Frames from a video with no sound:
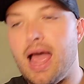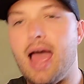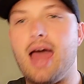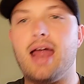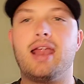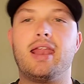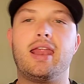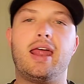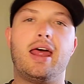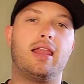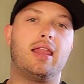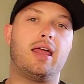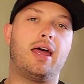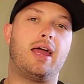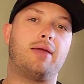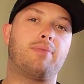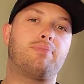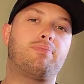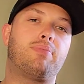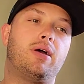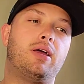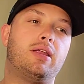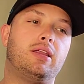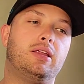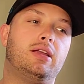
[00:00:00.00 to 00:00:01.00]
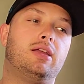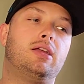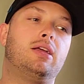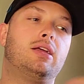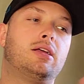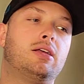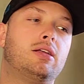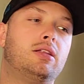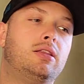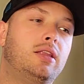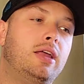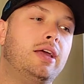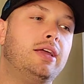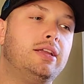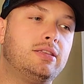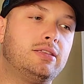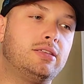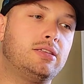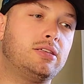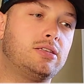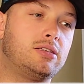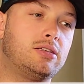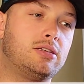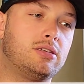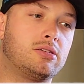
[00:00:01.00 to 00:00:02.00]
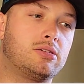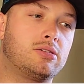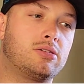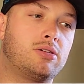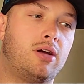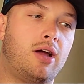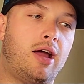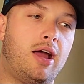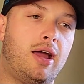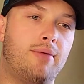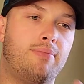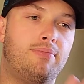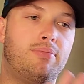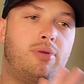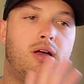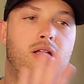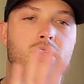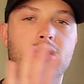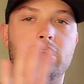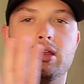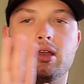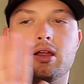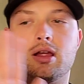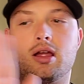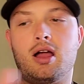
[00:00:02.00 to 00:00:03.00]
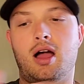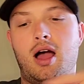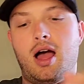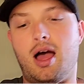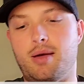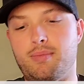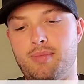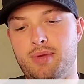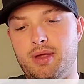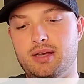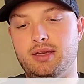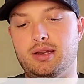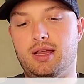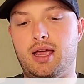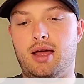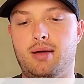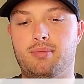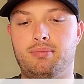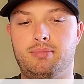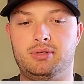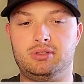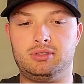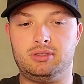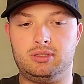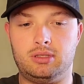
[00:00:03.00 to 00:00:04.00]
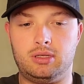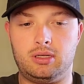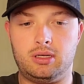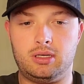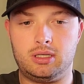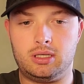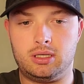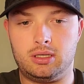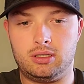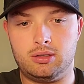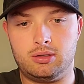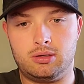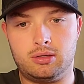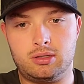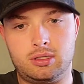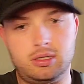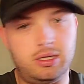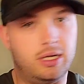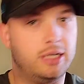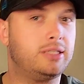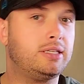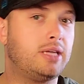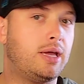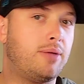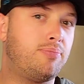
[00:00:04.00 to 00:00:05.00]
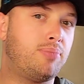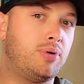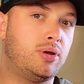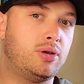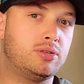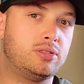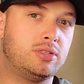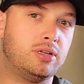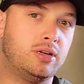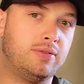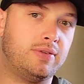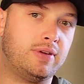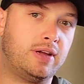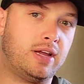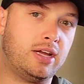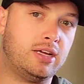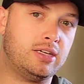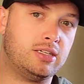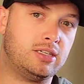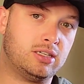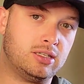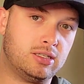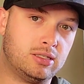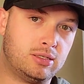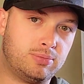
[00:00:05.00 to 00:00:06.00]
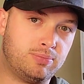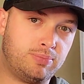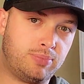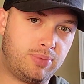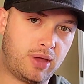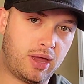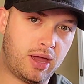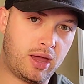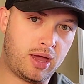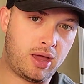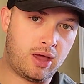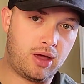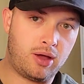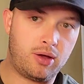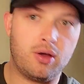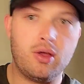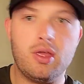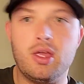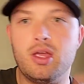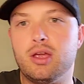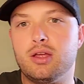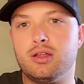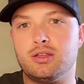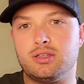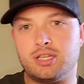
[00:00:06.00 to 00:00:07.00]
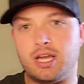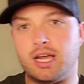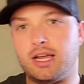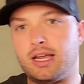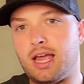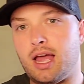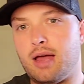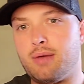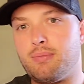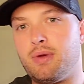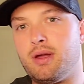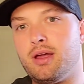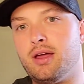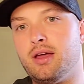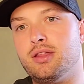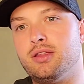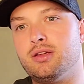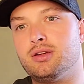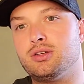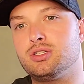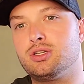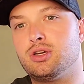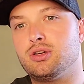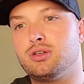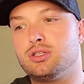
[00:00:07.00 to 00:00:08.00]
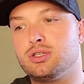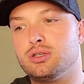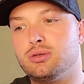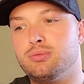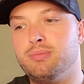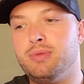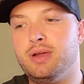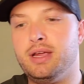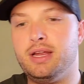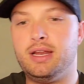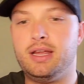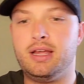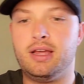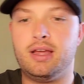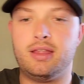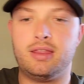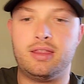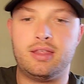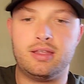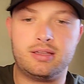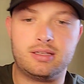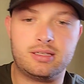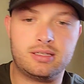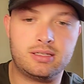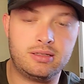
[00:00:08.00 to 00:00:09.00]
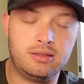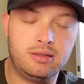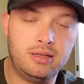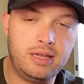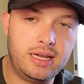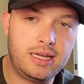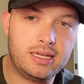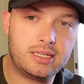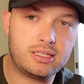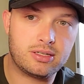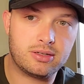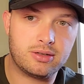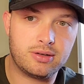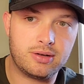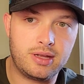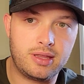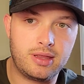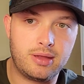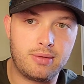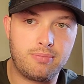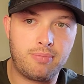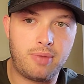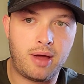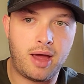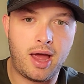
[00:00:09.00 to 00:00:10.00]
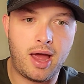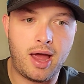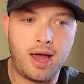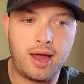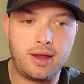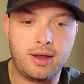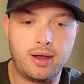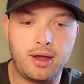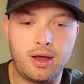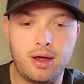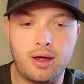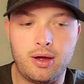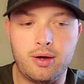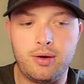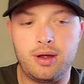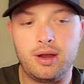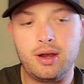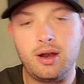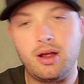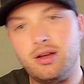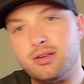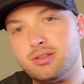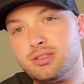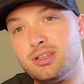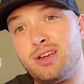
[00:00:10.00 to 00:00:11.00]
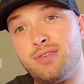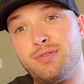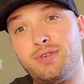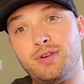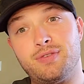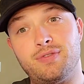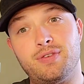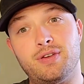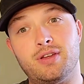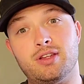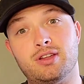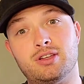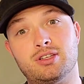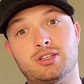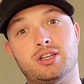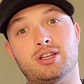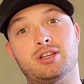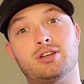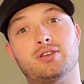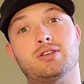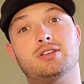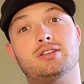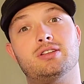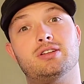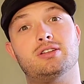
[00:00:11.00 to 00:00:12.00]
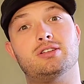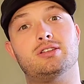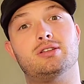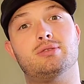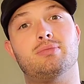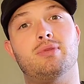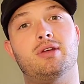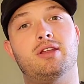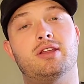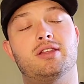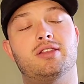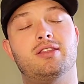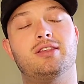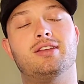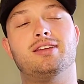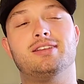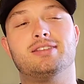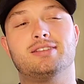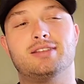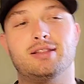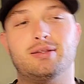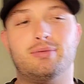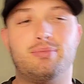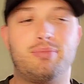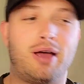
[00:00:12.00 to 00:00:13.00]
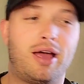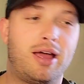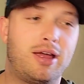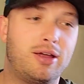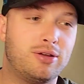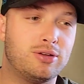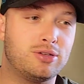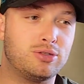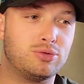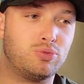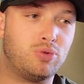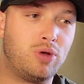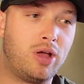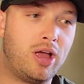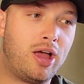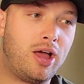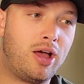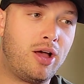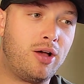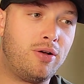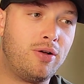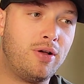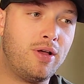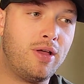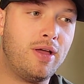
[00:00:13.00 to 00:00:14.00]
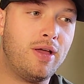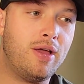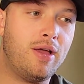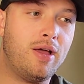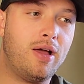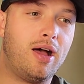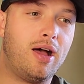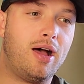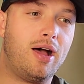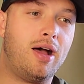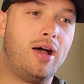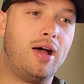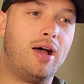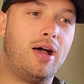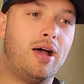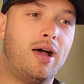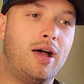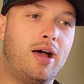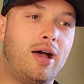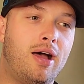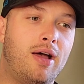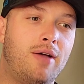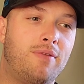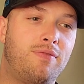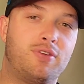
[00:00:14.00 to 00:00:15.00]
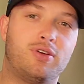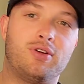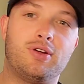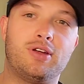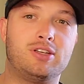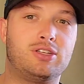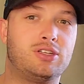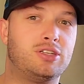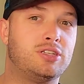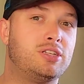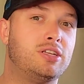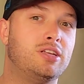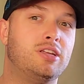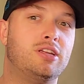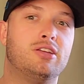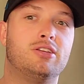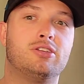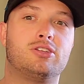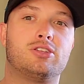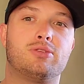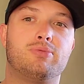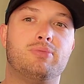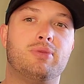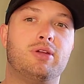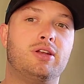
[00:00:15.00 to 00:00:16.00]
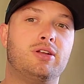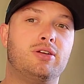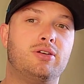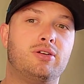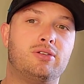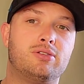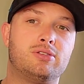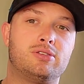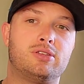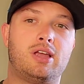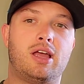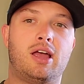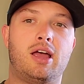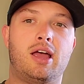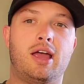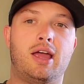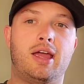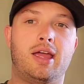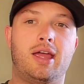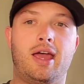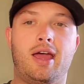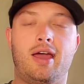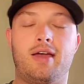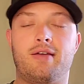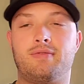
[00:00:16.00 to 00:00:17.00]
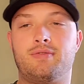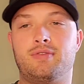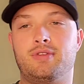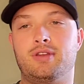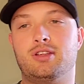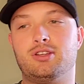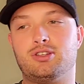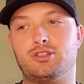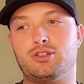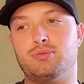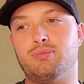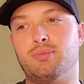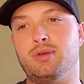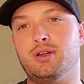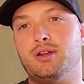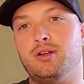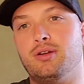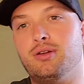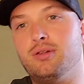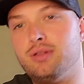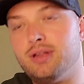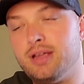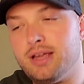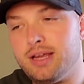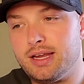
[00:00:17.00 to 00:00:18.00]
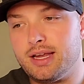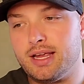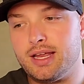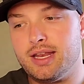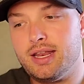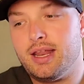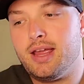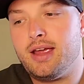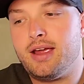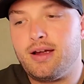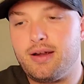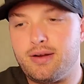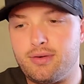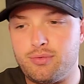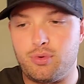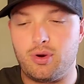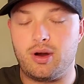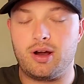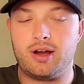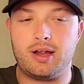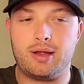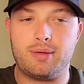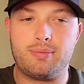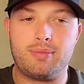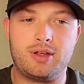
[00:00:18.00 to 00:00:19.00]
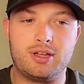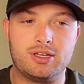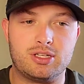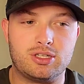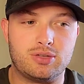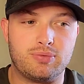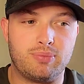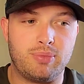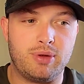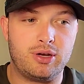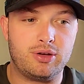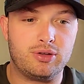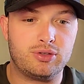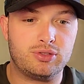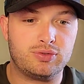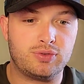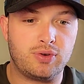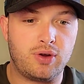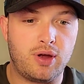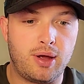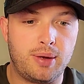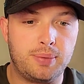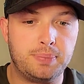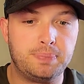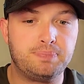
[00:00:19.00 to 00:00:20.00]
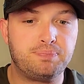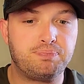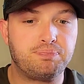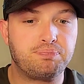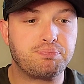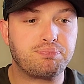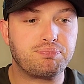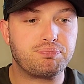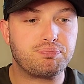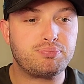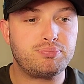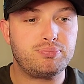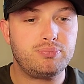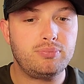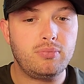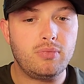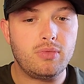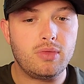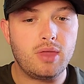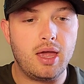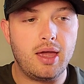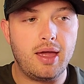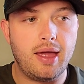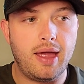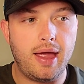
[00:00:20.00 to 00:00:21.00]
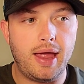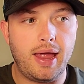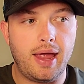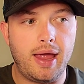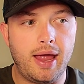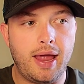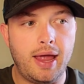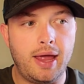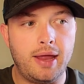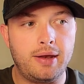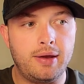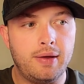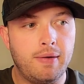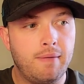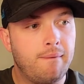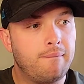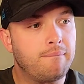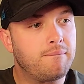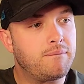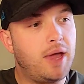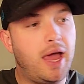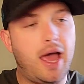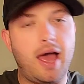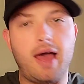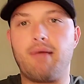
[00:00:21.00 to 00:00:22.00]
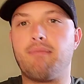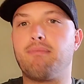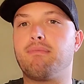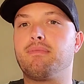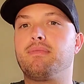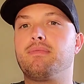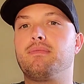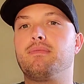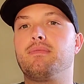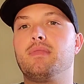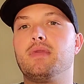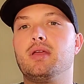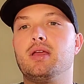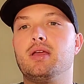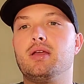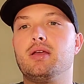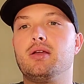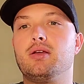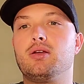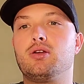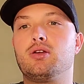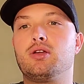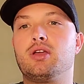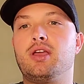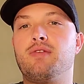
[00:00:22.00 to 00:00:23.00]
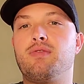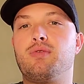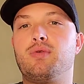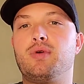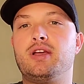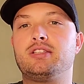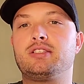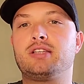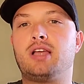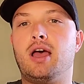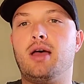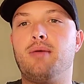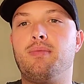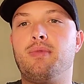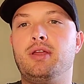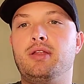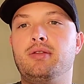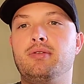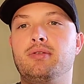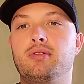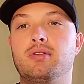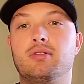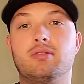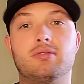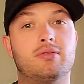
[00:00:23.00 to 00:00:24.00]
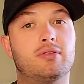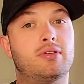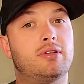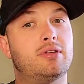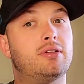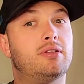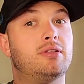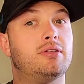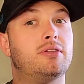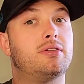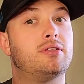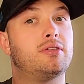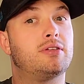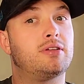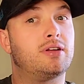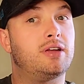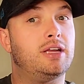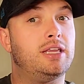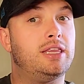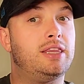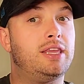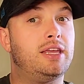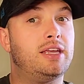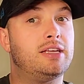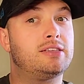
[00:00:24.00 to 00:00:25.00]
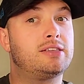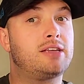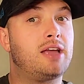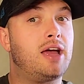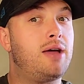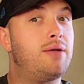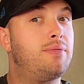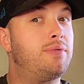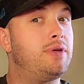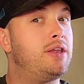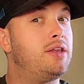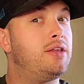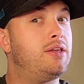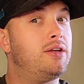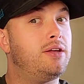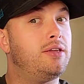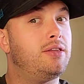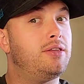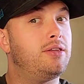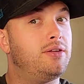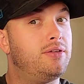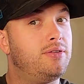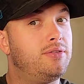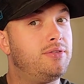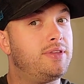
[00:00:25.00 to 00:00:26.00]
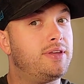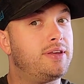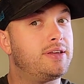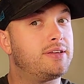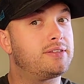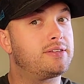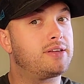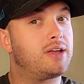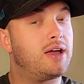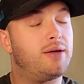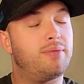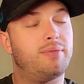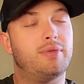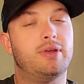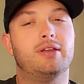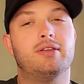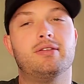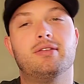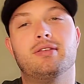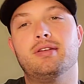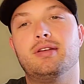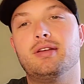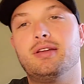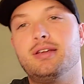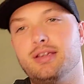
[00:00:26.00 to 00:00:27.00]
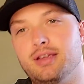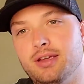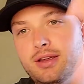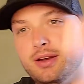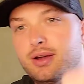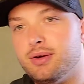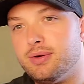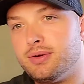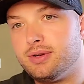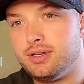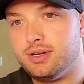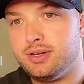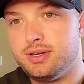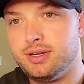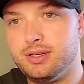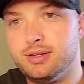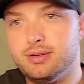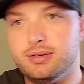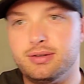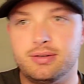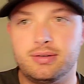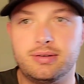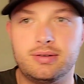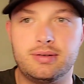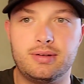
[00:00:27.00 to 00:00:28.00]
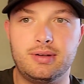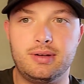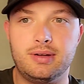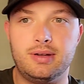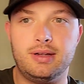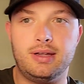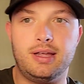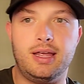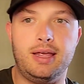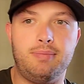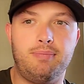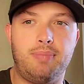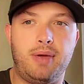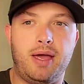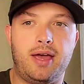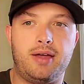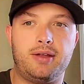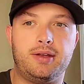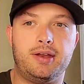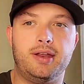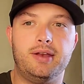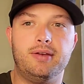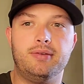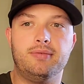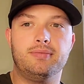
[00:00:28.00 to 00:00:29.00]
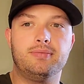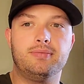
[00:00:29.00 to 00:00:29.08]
out of that like button, click the subscribe button, comment down below, click that post notifications bell, check out my other social media. That's links are in the bio, and also if you're feeling generous, there's some other things in the bio as well. If you're interested in instrumentals, I have an instrumental link in there where I get my instrumentals from. And yeah, giveaways coming, good things coming, new things coming. You know what to do. Keep pounding.